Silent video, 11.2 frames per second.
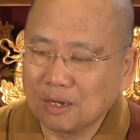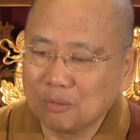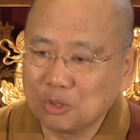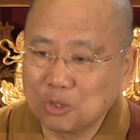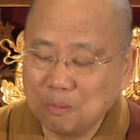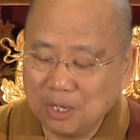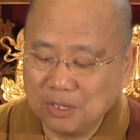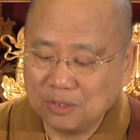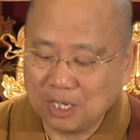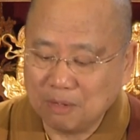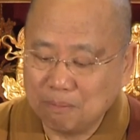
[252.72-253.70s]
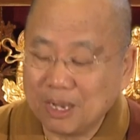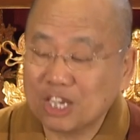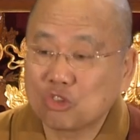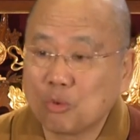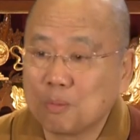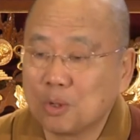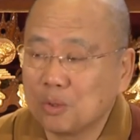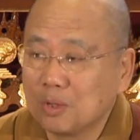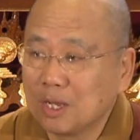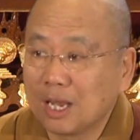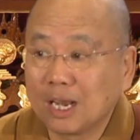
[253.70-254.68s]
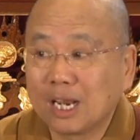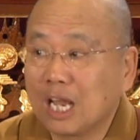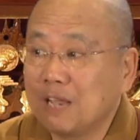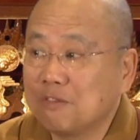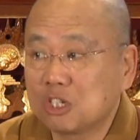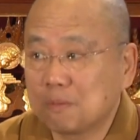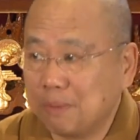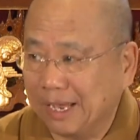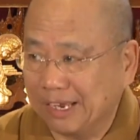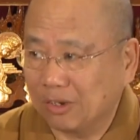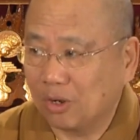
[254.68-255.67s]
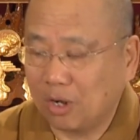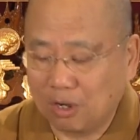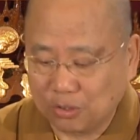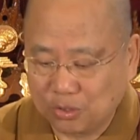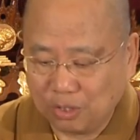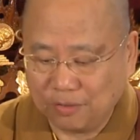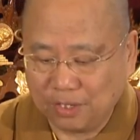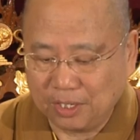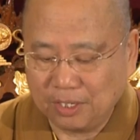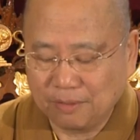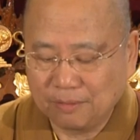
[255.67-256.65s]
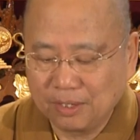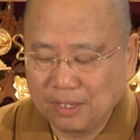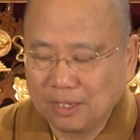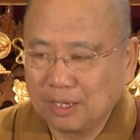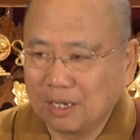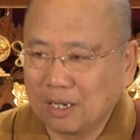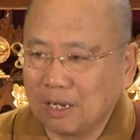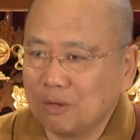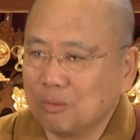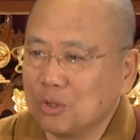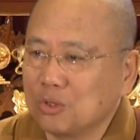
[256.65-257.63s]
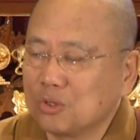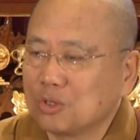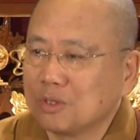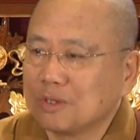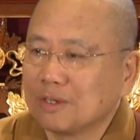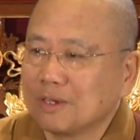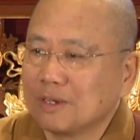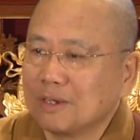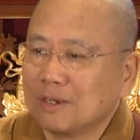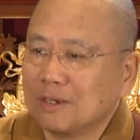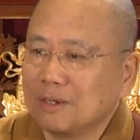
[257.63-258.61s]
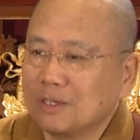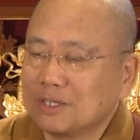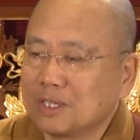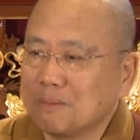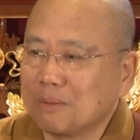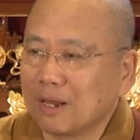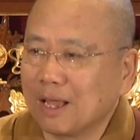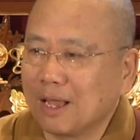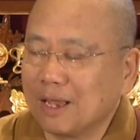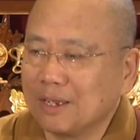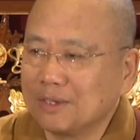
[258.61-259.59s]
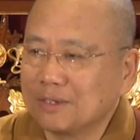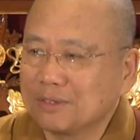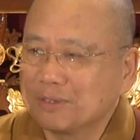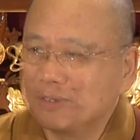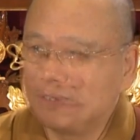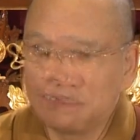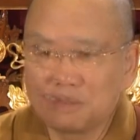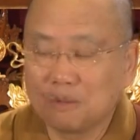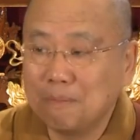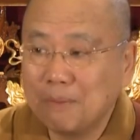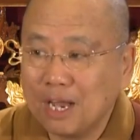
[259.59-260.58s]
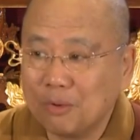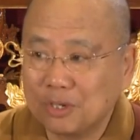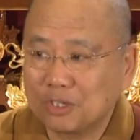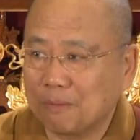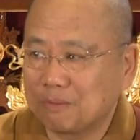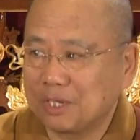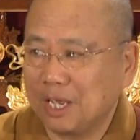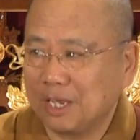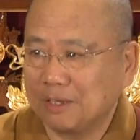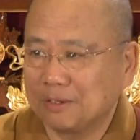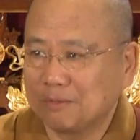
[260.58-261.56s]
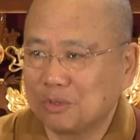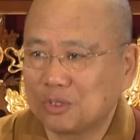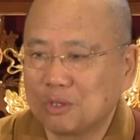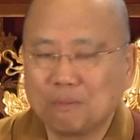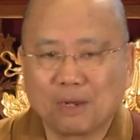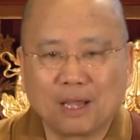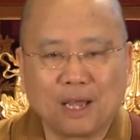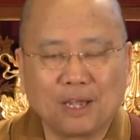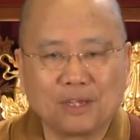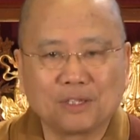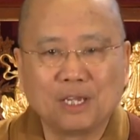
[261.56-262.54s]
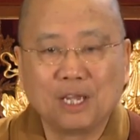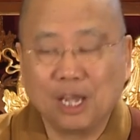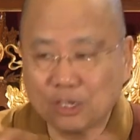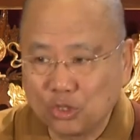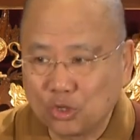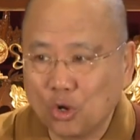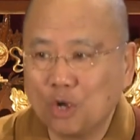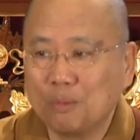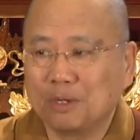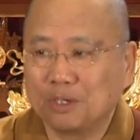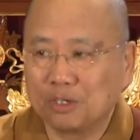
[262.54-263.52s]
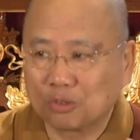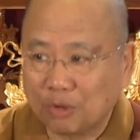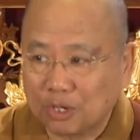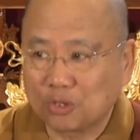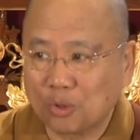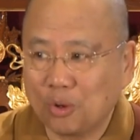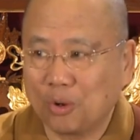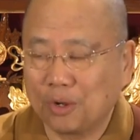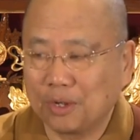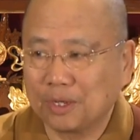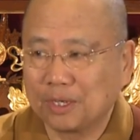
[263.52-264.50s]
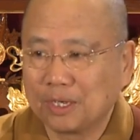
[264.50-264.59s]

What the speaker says: which means immeasurable lifespan or longevity, which symbolize the merits obtained, which symbolize enjoyment and great joy.